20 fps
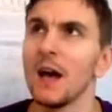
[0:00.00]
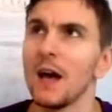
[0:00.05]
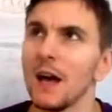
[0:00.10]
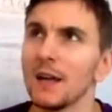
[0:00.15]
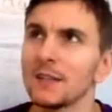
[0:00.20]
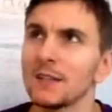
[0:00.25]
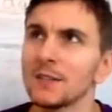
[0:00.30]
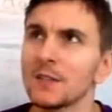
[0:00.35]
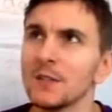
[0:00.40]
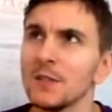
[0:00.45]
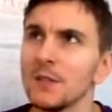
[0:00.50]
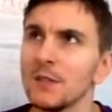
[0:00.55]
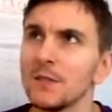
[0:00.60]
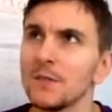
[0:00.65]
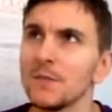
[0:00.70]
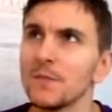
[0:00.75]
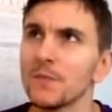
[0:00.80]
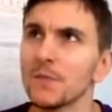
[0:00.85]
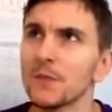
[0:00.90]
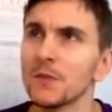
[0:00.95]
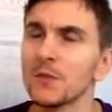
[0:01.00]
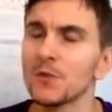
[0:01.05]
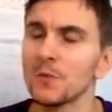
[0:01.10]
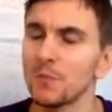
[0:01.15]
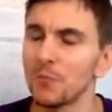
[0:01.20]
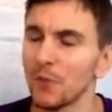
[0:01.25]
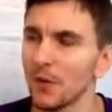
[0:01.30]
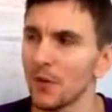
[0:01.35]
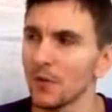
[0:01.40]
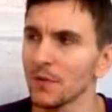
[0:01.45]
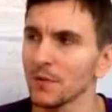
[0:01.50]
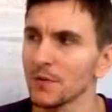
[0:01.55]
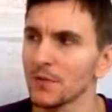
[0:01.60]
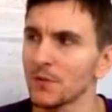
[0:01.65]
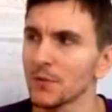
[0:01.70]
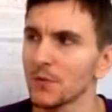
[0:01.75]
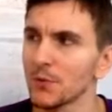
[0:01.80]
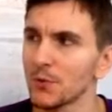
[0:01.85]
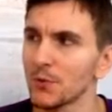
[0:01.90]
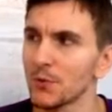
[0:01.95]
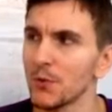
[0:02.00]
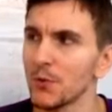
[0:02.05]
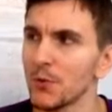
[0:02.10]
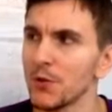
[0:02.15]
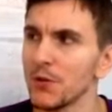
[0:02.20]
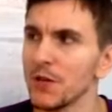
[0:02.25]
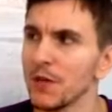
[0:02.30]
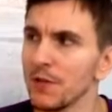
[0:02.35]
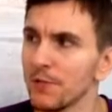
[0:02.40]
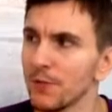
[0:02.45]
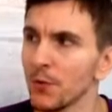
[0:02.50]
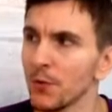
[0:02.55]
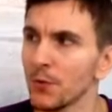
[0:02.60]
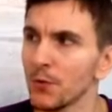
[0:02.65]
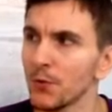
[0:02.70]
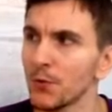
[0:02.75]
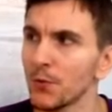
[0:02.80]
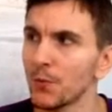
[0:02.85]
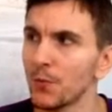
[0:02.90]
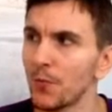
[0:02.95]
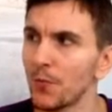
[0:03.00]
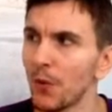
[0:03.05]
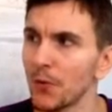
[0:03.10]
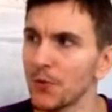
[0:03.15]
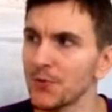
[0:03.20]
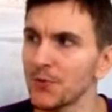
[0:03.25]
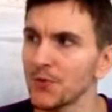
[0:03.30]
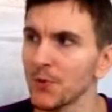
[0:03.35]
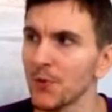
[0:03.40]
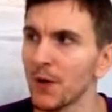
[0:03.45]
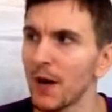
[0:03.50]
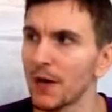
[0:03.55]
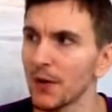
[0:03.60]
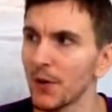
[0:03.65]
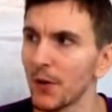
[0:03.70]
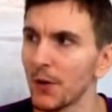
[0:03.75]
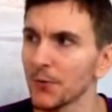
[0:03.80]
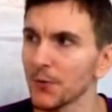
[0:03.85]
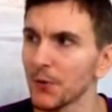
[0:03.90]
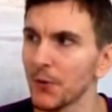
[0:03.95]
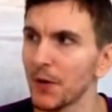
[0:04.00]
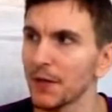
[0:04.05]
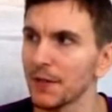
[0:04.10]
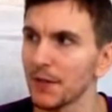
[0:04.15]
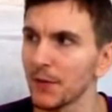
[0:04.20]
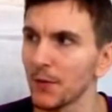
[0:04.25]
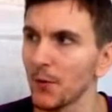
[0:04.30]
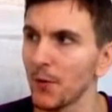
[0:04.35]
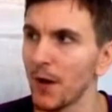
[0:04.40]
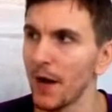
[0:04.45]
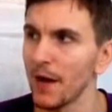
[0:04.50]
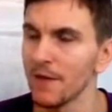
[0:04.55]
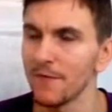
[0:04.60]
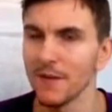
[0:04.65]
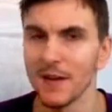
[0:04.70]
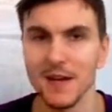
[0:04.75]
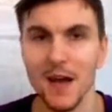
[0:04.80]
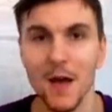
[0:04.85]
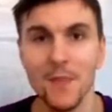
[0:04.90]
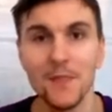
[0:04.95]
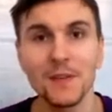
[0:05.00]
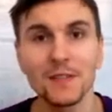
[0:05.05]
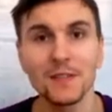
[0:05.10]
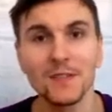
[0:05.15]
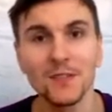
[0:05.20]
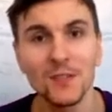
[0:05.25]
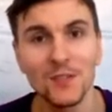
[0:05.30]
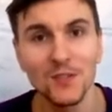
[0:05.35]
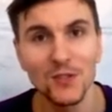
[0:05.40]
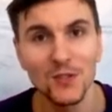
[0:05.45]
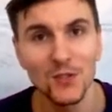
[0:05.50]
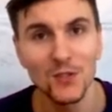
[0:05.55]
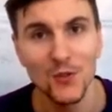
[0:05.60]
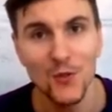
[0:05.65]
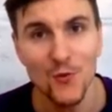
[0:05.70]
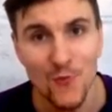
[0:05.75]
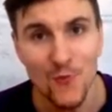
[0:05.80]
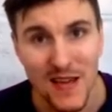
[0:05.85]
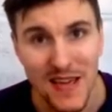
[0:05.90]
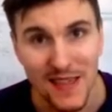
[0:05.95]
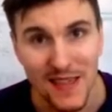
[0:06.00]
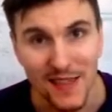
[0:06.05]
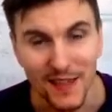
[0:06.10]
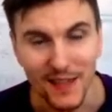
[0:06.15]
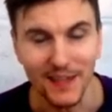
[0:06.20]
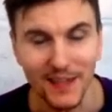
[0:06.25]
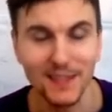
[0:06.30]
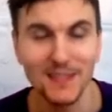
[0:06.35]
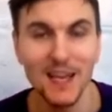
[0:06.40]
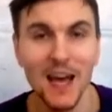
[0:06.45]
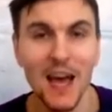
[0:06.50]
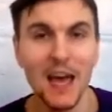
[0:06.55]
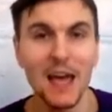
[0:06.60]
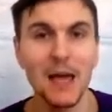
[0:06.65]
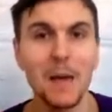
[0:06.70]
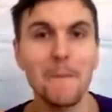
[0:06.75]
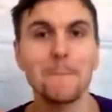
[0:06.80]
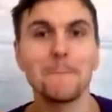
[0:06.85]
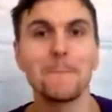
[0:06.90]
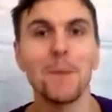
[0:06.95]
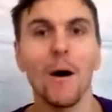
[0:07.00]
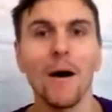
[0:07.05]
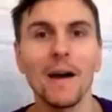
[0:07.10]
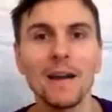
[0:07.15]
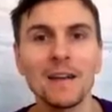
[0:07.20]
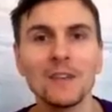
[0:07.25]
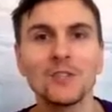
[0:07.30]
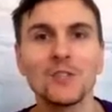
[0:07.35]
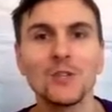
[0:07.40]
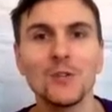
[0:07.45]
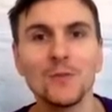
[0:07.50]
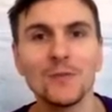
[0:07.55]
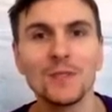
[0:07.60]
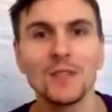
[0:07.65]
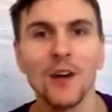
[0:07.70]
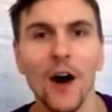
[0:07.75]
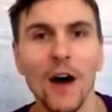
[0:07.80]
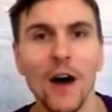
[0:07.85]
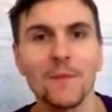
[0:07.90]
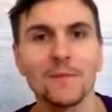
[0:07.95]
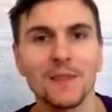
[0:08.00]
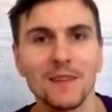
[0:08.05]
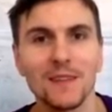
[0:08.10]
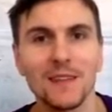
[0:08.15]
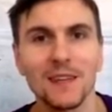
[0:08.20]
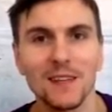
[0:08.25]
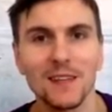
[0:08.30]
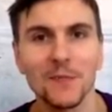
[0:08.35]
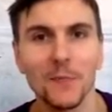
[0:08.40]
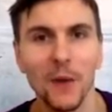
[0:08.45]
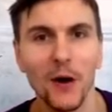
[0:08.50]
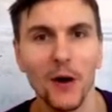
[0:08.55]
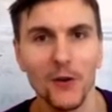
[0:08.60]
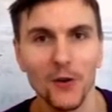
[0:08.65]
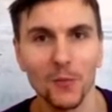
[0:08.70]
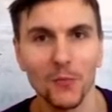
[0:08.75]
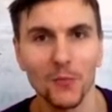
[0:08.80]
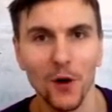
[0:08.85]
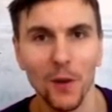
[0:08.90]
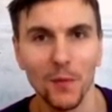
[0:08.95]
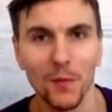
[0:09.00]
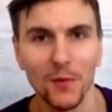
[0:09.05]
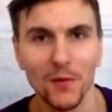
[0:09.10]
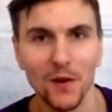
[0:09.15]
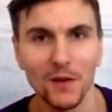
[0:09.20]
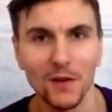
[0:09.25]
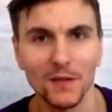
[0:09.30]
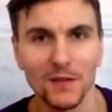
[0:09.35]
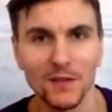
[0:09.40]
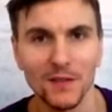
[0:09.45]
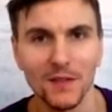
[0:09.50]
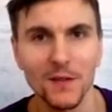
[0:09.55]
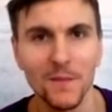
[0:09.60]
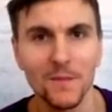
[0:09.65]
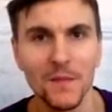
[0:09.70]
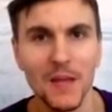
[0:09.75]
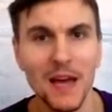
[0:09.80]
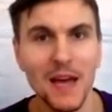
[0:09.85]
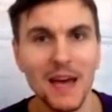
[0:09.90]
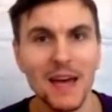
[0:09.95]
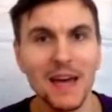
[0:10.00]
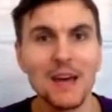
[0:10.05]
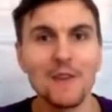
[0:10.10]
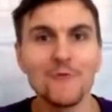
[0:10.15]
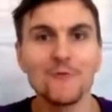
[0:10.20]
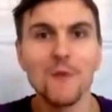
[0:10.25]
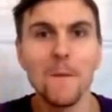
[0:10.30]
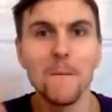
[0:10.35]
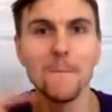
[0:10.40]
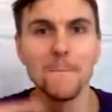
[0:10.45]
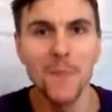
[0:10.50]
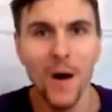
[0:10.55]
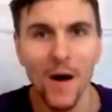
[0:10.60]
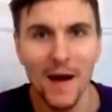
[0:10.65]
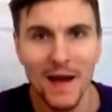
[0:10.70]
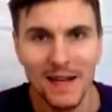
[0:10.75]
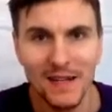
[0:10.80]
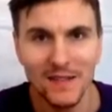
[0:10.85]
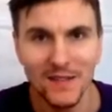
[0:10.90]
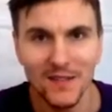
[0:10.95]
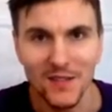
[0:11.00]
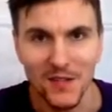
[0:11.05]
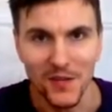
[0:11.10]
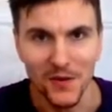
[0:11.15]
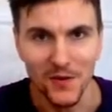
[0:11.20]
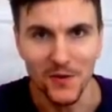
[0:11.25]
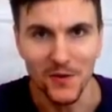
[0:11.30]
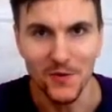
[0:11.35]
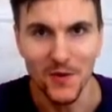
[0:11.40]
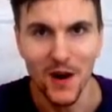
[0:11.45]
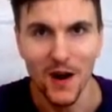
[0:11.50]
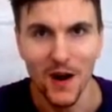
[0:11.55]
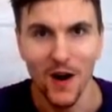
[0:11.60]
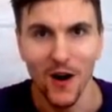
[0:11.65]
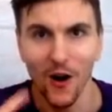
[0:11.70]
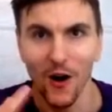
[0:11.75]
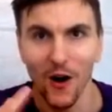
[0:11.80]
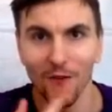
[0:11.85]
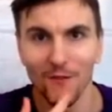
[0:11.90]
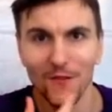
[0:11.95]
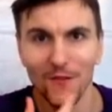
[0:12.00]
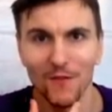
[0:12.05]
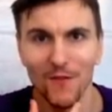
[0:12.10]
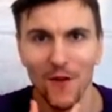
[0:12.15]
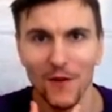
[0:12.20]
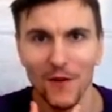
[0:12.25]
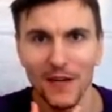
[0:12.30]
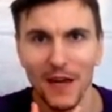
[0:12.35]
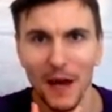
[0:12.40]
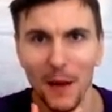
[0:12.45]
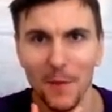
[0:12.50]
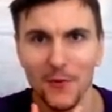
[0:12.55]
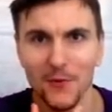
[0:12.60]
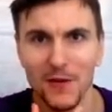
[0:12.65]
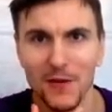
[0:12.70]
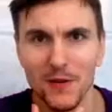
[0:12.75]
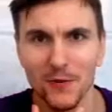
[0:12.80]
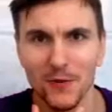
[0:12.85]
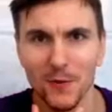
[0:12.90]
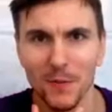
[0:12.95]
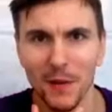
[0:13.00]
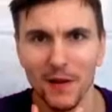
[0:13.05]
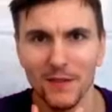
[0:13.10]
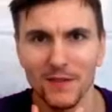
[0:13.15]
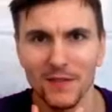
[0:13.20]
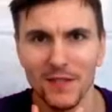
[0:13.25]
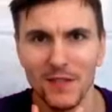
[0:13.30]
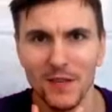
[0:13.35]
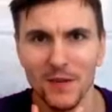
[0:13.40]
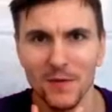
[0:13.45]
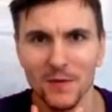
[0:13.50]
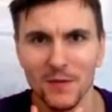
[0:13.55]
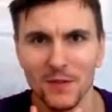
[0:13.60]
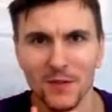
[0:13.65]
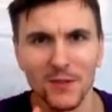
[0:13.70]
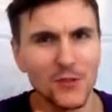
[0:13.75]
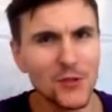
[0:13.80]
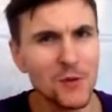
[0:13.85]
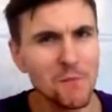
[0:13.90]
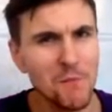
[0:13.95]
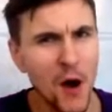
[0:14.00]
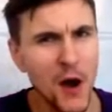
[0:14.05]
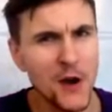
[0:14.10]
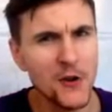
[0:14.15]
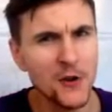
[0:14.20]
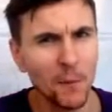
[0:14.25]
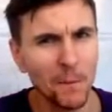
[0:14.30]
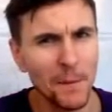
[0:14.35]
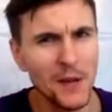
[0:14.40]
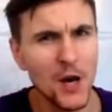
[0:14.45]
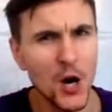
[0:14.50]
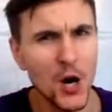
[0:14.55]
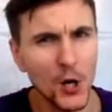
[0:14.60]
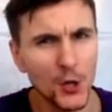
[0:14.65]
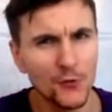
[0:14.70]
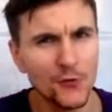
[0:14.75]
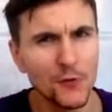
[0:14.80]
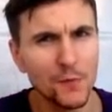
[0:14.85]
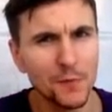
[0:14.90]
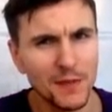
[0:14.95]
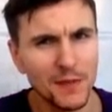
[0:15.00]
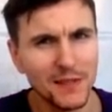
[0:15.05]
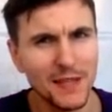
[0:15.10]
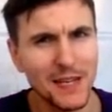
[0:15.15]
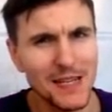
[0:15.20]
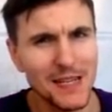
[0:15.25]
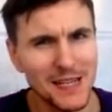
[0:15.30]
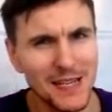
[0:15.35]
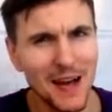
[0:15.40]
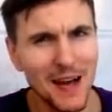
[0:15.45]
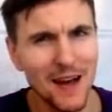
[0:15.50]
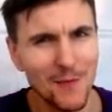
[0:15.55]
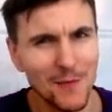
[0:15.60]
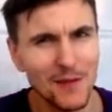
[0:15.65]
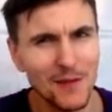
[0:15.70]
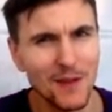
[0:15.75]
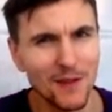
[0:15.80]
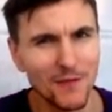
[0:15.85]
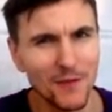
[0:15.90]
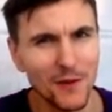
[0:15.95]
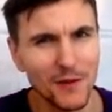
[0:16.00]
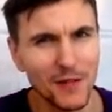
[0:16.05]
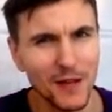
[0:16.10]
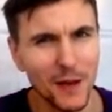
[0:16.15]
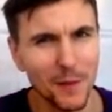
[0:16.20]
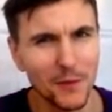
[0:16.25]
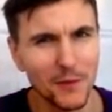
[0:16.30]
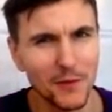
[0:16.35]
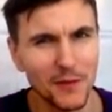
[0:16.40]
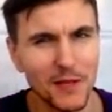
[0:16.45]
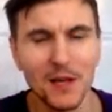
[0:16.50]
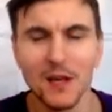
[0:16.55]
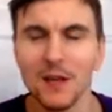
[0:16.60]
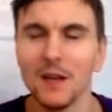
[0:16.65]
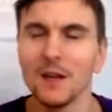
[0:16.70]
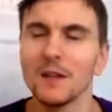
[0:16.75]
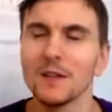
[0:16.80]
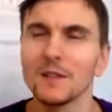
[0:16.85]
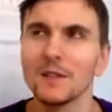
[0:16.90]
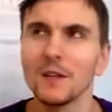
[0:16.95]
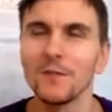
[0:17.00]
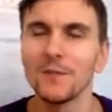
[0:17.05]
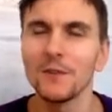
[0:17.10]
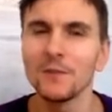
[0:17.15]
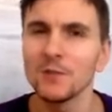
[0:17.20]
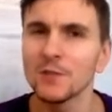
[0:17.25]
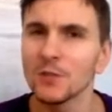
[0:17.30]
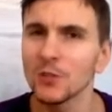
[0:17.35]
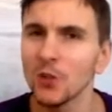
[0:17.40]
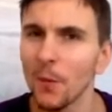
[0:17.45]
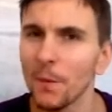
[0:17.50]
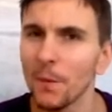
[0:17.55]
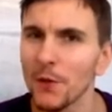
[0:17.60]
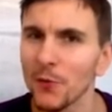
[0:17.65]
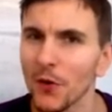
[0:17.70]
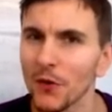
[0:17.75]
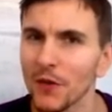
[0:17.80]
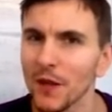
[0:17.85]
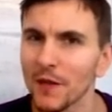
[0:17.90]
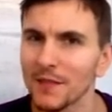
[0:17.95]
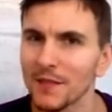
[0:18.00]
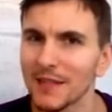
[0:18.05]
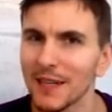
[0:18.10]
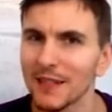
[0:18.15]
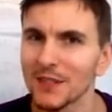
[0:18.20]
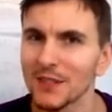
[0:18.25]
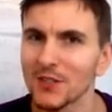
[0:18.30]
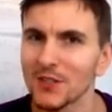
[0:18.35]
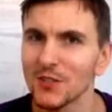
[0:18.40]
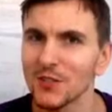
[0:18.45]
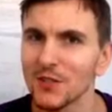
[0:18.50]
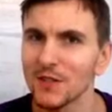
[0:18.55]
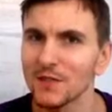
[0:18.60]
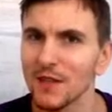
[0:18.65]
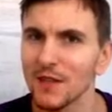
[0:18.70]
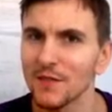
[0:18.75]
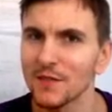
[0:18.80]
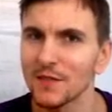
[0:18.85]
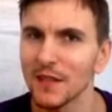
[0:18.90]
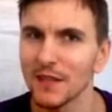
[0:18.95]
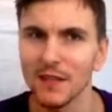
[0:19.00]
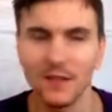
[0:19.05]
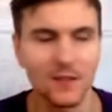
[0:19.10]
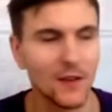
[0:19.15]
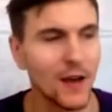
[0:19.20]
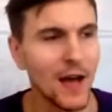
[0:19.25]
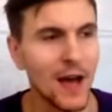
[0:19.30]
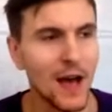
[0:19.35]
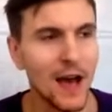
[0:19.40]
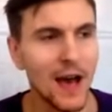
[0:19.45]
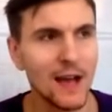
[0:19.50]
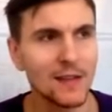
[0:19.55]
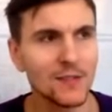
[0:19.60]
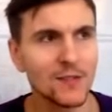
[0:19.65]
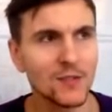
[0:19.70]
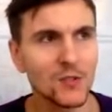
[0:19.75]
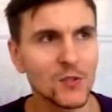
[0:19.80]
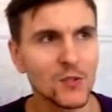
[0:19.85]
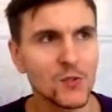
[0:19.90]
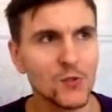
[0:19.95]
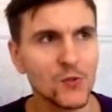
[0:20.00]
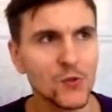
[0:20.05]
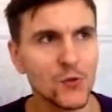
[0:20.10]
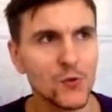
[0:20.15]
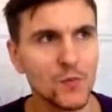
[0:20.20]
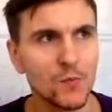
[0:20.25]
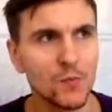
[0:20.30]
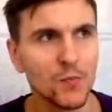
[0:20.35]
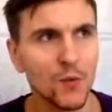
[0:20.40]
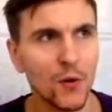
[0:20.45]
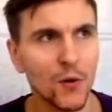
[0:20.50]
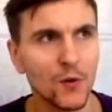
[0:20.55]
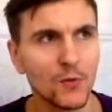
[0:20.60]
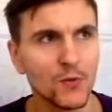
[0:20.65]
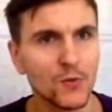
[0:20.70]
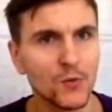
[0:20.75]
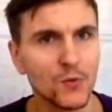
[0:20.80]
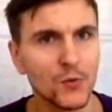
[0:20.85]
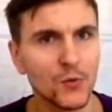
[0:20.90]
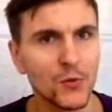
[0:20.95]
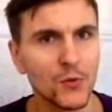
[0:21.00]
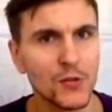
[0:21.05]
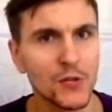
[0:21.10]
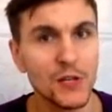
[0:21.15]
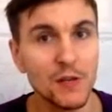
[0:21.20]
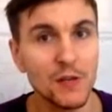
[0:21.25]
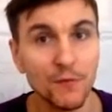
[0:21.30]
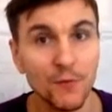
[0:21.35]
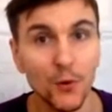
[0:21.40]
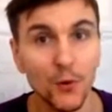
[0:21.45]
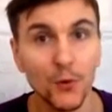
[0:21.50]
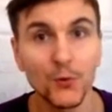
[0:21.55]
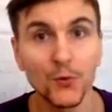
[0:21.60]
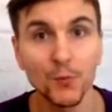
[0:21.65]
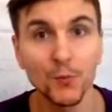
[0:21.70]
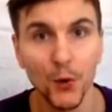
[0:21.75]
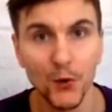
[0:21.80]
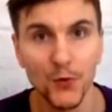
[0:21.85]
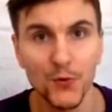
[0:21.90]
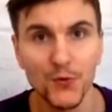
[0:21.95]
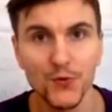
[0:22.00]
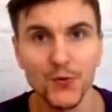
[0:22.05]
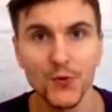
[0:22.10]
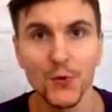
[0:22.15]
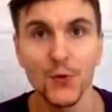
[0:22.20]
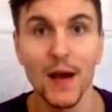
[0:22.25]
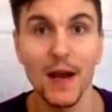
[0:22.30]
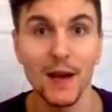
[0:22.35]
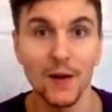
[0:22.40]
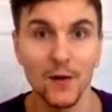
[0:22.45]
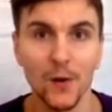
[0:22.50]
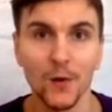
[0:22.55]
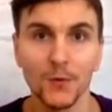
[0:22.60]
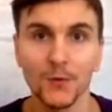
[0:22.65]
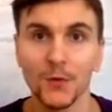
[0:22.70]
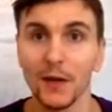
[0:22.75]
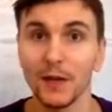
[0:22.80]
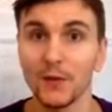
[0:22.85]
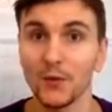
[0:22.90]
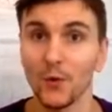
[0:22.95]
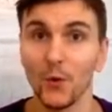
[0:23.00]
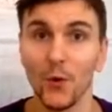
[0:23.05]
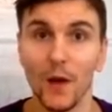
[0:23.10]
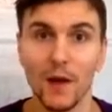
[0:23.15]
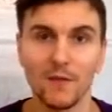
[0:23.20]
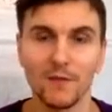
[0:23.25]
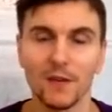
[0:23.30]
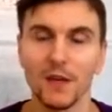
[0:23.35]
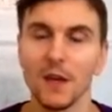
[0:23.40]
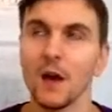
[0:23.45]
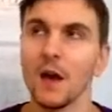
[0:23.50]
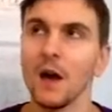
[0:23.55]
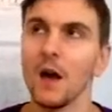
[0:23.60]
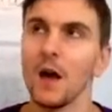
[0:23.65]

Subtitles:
Est-ce que je pense que le niveau de pollution à Londres est trop élevé? Now, this does three things. It buys you time to think about your proper answer. It reminds you of the vocabulary you're about to use, because you might not be 100% down with that vocabulary. So if you just copy what they've said as soon as they've said it. So, est-ce que tu penses que le niveau de pollution à Londres est trop élevé?